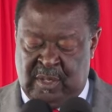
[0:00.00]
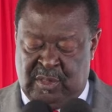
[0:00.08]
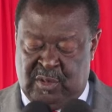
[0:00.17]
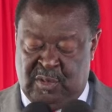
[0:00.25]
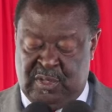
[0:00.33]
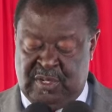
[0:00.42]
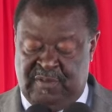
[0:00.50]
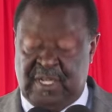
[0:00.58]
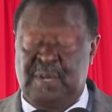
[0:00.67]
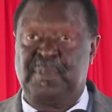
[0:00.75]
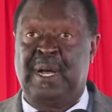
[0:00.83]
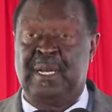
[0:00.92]
Through
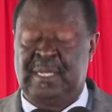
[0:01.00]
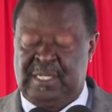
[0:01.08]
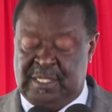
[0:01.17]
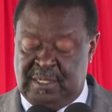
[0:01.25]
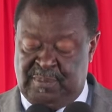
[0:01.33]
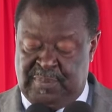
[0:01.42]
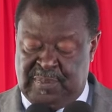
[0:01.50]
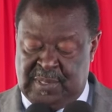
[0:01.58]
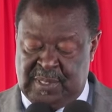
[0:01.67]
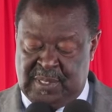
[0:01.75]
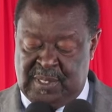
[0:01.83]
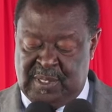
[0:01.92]
TVET partnership
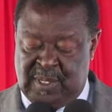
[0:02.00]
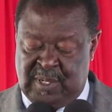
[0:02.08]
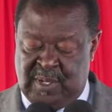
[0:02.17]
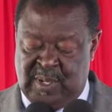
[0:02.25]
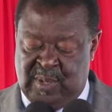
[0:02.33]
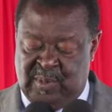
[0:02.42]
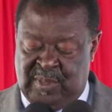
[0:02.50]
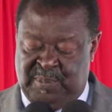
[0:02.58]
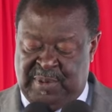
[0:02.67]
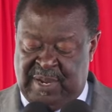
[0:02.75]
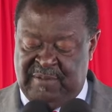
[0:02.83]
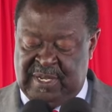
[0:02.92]
with the
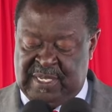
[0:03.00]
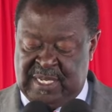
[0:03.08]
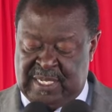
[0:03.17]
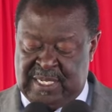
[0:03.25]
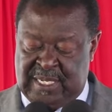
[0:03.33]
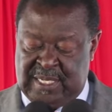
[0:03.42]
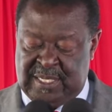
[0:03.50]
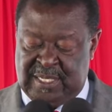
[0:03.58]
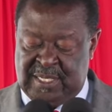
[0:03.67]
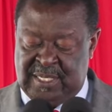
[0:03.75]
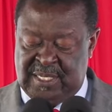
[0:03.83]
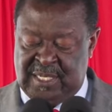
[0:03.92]
private sector,
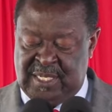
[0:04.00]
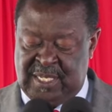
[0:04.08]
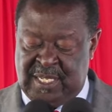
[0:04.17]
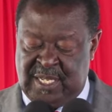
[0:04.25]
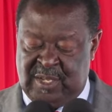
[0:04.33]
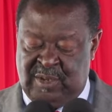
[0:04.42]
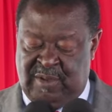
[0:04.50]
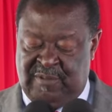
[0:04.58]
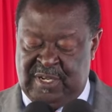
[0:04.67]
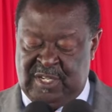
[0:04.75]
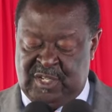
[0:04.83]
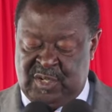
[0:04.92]
you
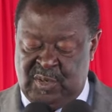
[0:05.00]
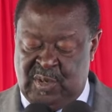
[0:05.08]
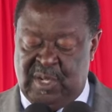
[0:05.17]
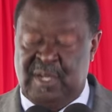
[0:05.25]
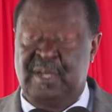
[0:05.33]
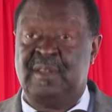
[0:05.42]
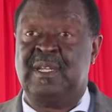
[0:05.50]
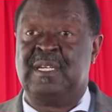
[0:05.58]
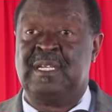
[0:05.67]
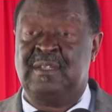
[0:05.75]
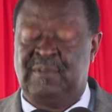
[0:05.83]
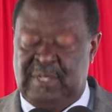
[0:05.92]
have ensured
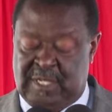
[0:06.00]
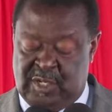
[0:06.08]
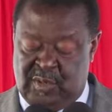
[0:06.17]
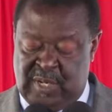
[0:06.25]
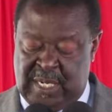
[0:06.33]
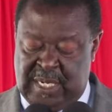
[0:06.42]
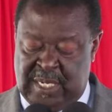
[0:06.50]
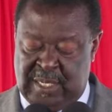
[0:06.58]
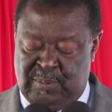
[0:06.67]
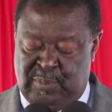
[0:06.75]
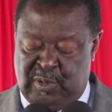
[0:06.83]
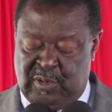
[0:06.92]
that TVET training
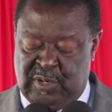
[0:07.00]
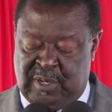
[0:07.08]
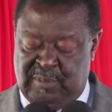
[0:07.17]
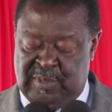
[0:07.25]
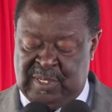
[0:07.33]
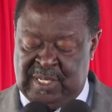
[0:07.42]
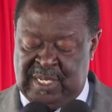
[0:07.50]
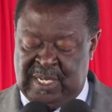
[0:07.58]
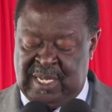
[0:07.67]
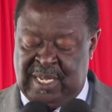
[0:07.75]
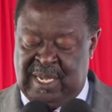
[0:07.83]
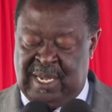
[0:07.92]
programs
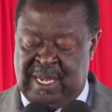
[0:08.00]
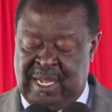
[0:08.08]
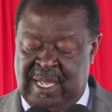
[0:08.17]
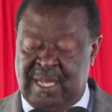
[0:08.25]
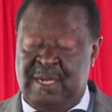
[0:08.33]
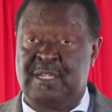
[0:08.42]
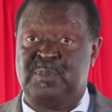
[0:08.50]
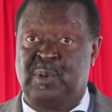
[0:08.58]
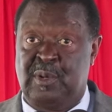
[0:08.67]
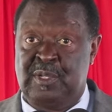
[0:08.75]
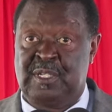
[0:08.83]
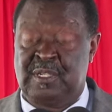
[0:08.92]
are
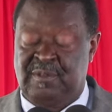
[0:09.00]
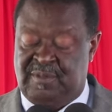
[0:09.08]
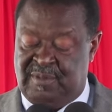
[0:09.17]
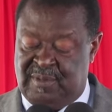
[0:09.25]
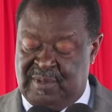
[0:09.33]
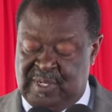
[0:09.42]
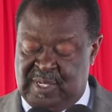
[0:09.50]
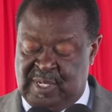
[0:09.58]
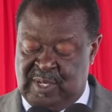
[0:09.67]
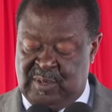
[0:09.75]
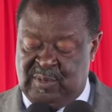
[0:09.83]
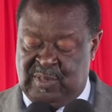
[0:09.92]
responsive
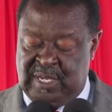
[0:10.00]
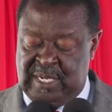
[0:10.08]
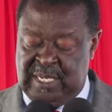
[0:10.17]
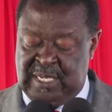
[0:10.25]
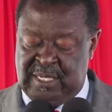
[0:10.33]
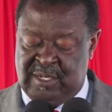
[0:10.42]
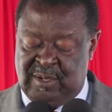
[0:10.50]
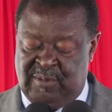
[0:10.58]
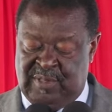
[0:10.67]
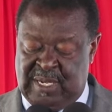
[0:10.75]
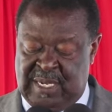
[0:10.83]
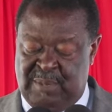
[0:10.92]
to the needs
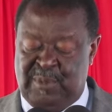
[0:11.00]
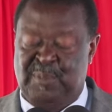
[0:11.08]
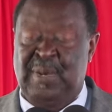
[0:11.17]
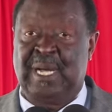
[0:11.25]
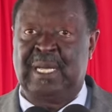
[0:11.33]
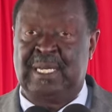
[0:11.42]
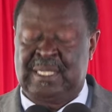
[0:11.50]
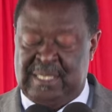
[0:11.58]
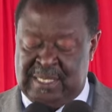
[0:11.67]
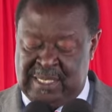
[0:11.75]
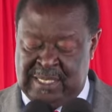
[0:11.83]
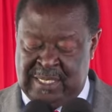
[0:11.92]
of the labor market
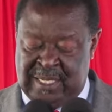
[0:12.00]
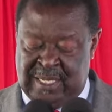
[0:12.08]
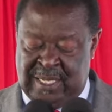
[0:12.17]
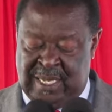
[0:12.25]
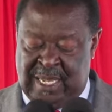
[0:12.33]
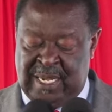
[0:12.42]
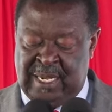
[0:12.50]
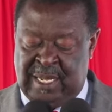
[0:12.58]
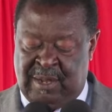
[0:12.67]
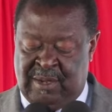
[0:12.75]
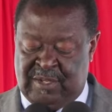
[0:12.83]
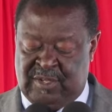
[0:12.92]
and
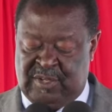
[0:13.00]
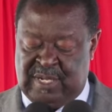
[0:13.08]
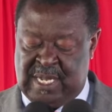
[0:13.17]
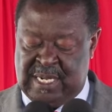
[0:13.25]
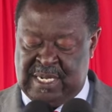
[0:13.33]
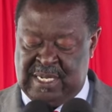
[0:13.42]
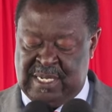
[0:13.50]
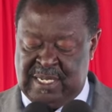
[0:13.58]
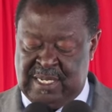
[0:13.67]
our society.